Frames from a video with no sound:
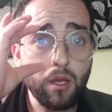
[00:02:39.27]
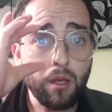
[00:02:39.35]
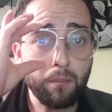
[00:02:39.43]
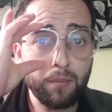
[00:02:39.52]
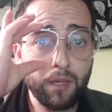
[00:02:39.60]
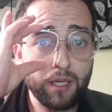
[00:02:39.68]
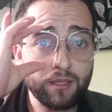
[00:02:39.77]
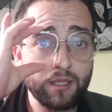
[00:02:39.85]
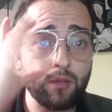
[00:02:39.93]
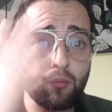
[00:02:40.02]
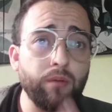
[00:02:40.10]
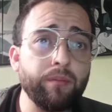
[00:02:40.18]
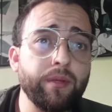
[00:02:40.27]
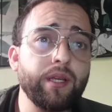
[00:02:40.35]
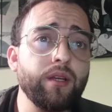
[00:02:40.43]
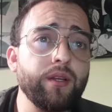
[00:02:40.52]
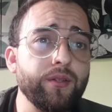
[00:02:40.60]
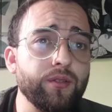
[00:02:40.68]
but it will
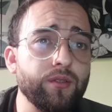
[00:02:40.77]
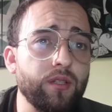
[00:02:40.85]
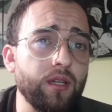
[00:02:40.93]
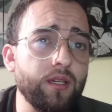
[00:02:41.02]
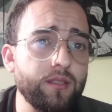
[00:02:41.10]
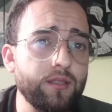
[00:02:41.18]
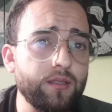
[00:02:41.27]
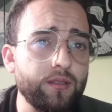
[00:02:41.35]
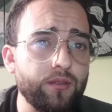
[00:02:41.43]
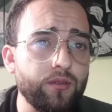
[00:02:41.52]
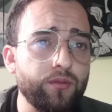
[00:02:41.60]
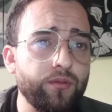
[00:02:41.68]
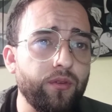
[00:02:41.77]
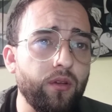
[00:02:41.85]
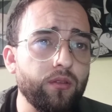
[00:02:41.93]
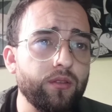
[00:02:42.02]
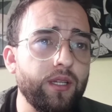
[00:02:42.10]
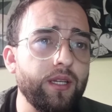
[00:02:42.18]
be useless to
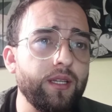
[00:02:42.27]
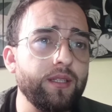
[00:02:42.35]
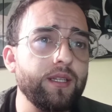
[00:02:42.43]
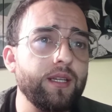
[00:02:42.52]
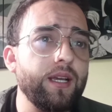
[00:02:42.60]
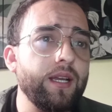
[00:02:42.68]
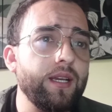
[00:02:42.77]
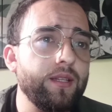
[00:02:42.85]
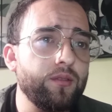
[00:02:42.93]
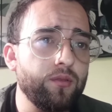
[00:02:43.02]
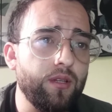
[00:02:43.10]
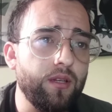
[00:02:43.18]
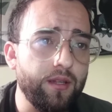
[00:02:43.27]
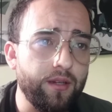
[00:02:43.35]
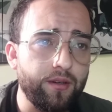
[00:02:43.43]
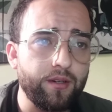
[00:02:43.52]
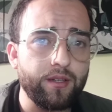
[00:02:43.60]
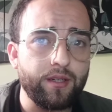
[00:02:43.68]
follow the indicated to the
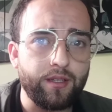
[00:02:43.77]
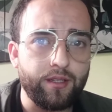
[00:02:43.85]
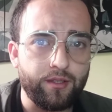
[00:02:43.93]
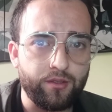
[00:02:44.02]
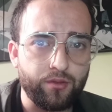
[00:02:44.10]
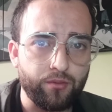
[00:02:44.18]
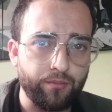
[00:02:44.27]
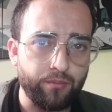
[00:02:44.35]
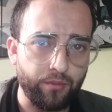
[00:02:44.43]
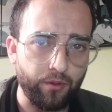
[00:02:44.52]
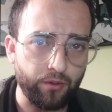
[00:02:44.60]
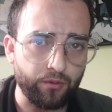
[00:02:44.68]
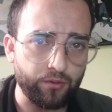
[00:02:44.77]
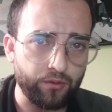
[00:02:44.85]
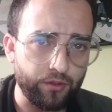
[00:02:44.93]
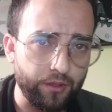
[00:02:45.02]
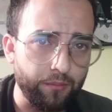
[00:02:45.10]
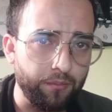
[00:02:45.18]
letter in your product
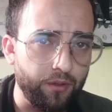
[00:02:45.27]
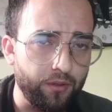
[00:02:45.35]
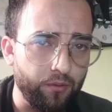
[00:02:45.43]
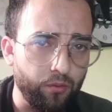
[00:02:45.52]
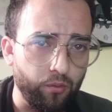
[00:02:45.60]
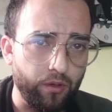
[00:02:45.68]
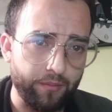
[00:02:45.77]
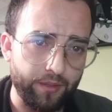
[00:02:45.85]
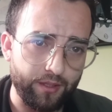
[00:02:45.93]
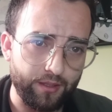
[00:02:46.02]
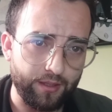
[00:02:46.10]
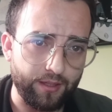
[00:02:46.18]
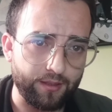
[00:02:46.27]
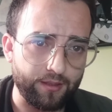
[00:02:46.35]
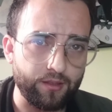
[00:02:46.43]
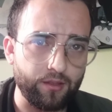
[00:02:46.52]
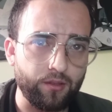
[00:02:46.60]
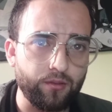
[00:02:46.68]
simple will be not
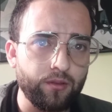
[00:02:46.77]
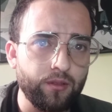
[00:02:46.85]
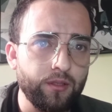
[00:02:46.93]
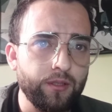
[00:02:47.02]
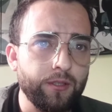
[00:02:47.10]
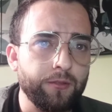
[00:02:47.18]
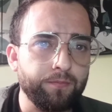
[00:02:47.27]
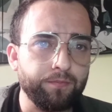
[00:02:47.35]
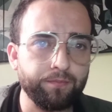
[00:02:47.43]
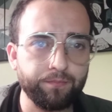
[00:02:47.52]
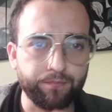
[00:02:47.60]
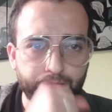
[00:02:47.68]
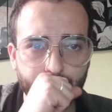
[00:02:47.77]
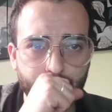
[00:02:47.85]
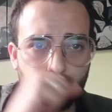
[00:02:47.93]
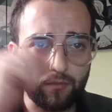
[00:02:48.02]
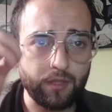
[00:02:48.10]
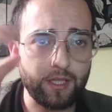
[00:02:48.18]
solved.
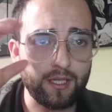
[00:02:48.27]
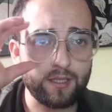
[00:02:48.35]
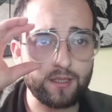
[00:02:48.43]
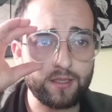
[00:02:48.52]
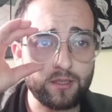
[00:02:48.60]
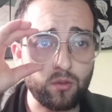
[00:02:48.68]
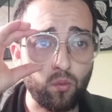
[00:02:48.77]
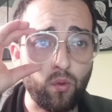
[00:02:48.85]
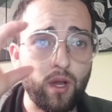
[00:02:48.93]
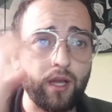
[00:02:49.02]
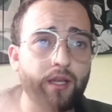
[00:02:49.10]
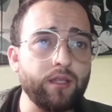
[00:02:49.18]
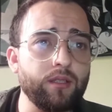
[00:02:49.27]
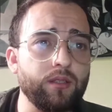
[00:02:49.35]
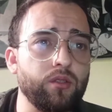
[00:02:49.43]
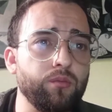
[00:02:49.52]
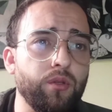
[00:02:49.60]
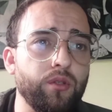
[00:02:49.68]
That is why
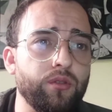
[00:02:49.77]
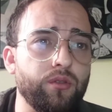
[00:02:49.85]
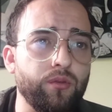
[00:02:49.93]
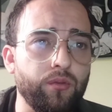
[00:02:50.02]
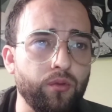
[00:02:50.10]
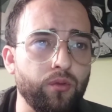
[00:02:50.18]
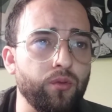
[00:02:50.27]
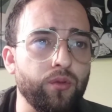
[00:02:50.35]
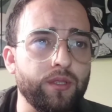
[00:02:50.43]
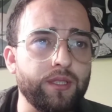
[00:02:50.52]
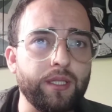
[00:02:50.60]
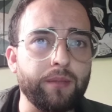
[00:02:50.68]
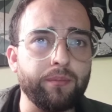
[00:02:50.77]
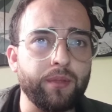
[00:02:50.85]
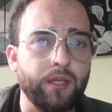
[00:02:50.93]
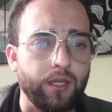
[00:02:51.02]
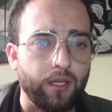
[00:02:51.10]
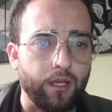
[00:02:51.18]
you must do a deep
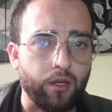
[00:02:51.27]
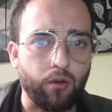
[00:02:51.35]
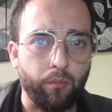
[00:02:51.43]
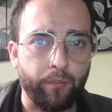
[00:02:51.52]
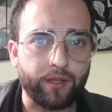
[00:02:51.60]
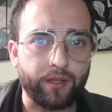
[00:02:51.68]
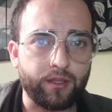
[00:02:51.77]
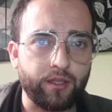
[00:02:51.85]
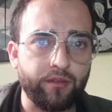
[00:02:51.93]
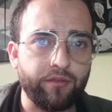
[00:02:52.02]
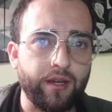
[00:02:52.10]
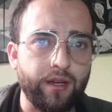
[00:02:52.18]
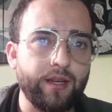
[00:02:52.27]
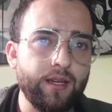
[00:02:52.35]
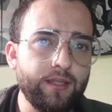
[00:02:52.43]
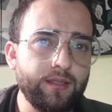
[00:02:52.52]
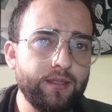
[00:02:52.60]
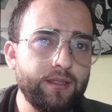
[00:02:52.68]
competitive
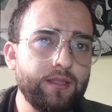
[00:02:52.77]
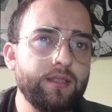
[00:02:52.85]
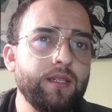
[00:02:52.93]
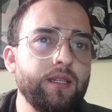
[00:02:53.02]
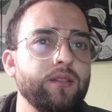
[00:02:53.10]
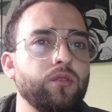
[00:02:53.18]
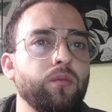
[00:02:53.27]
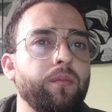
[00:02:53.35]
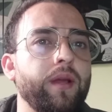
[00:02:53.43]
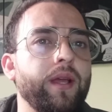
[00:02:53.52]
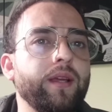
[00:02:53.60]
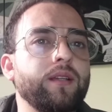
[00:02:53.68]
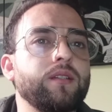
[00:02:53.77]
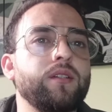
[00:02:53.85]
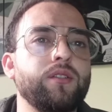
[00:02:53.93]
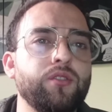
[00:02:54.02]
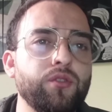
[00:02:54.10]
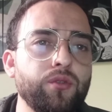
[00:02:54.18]
analysis to make
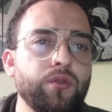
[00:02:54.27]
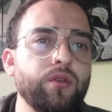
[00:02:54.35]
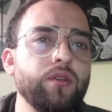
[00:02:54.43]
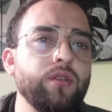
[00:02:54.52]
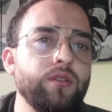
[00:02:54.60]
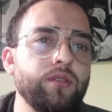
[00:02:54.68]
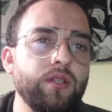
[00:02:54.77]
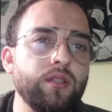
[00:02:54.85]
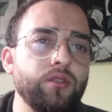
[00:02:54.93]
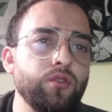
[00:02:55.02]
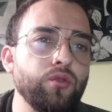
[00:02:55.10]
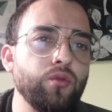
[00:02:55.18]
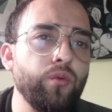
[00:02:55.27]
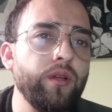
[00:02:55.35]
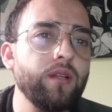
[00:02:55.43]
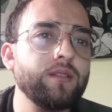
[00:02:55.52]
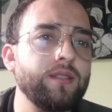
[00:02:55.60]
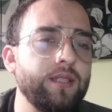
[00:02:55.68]
sure that you
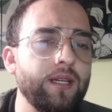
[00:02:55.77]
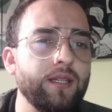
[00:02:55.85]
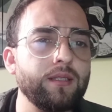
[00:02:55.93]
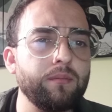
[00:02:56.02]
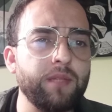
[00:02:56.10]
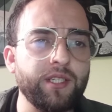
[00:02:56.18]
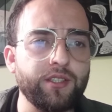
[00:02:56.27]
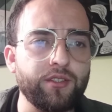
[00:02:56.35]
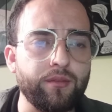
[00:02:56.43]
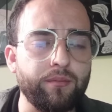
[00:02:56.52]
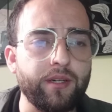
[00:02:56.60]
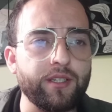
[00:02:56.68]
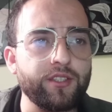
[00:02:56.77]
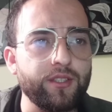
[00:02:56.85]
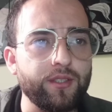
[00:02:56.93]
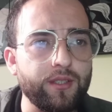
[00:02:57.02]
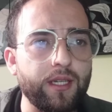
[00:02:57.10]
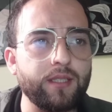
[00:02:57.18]
will send
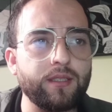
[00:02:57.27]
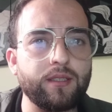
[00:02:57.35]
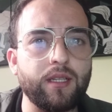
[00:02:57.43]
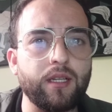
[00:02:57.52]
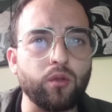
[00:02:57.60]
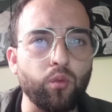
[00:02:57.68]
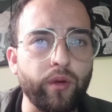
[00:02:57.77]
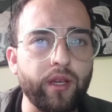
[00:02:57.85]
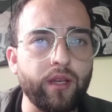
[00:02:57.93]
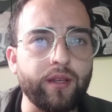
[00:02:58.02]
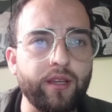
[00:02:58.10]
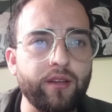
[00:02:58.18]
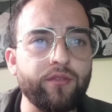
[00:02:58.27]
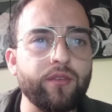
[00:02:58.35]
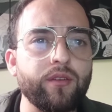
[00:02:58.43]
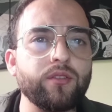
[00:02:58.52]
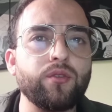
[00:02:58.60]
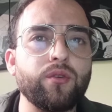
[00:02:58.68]
merchandise that will give
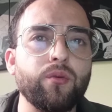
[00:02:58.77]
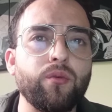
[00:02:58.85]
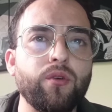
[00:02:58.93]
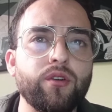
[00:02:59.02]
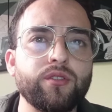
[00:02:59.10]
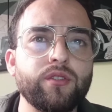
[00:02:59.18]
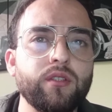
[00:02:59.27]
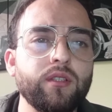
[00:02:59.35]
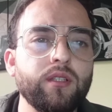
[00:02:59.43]
you rewards.